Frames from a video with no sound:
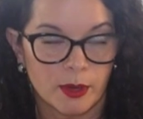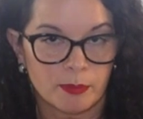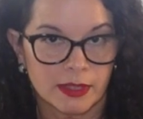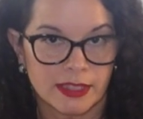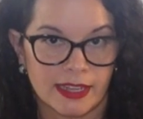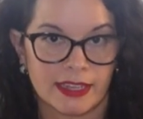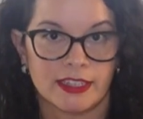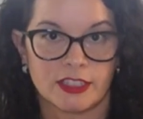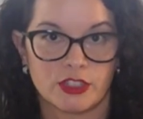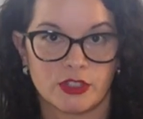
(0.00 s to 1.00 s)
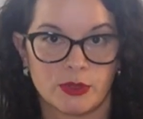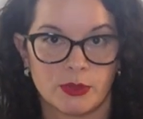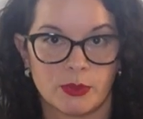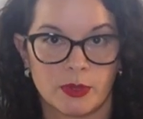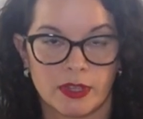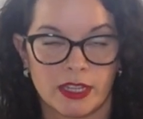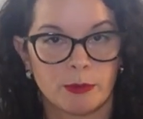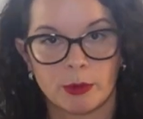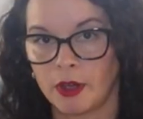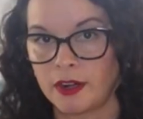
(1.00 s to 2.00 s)
a plan to
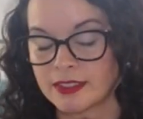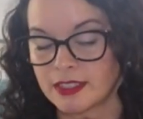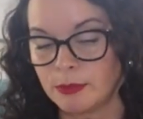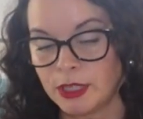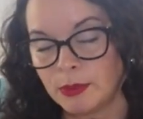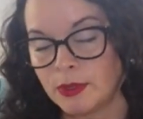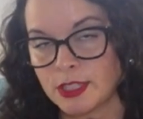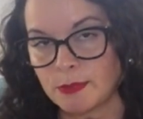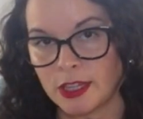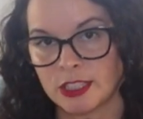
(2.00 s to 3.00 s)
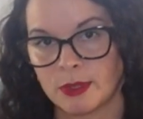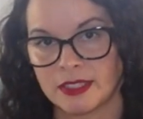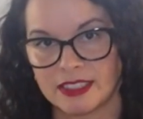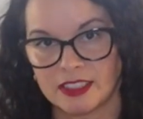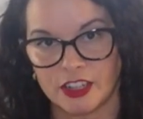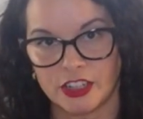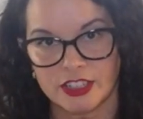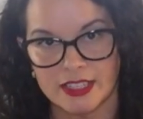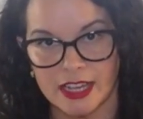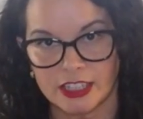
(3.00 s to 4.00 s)
keep your products as minimal as possible and declutter your
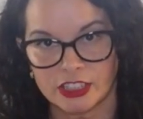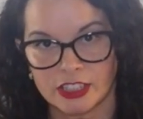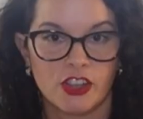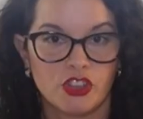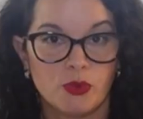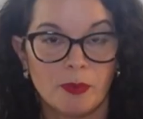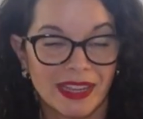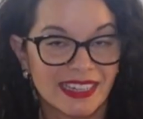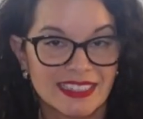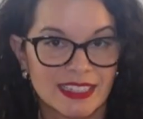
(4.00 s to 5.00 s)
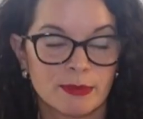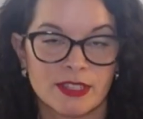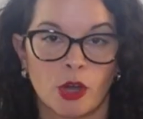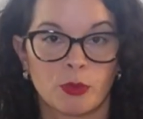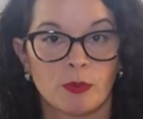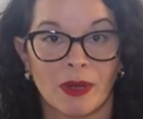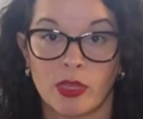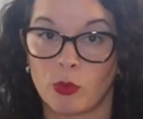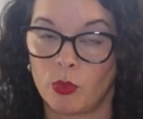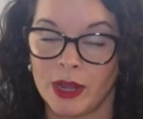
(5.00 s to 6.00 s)
stash, you may need tips to help you buy
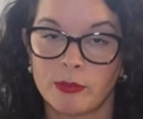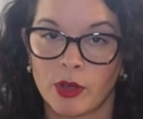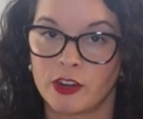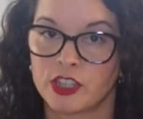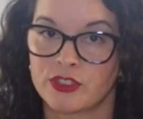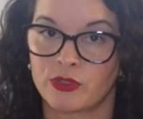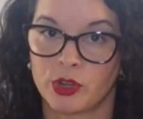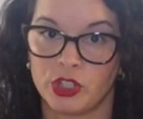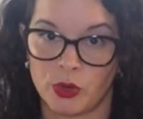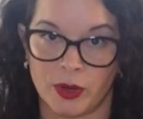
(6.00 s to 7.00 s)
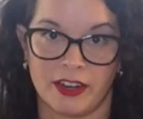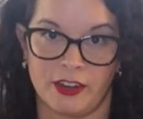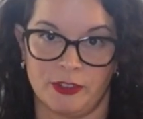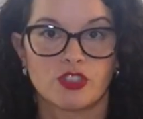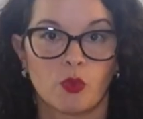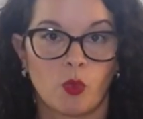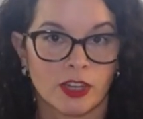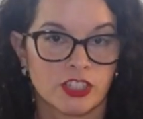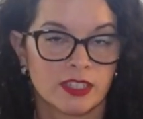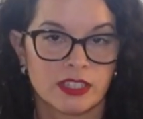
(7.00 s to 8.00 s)
the right products for your hair. So
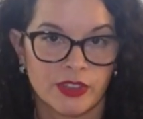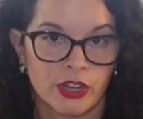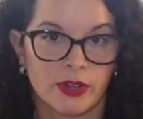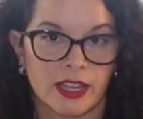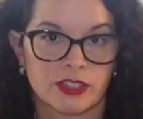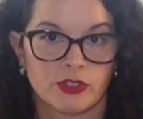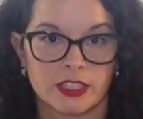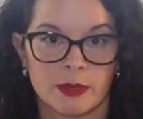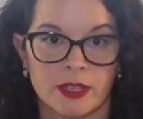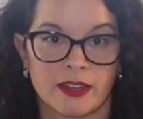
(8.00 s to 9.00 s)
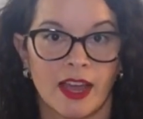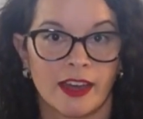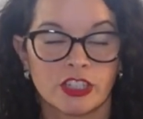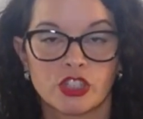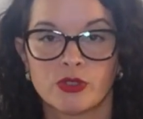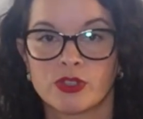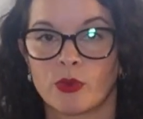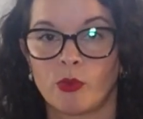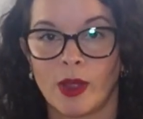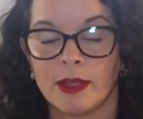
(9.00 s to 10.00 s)
watch this video next for tips on how to choose the
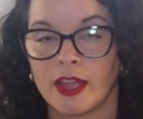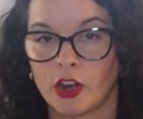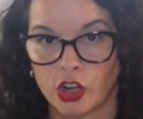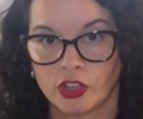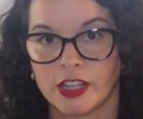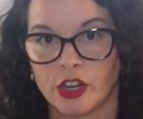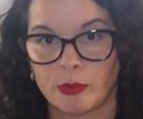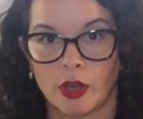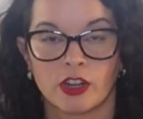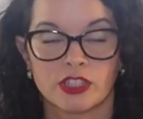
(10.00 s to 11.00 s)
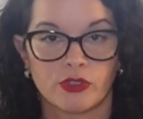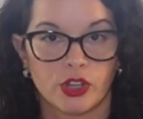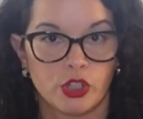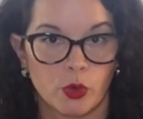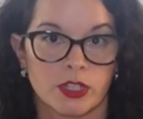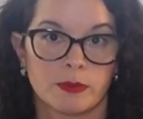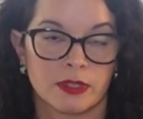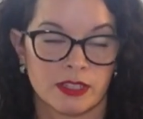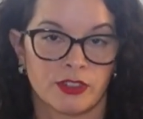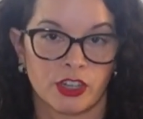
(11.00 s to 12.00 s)
right curly hair products for your
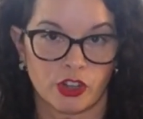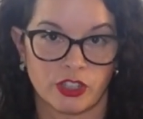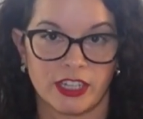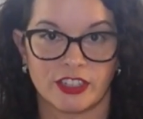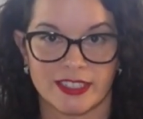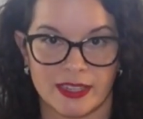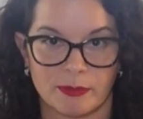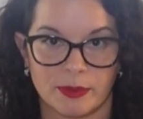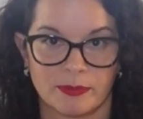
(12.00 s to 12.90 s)
specific curly hair type.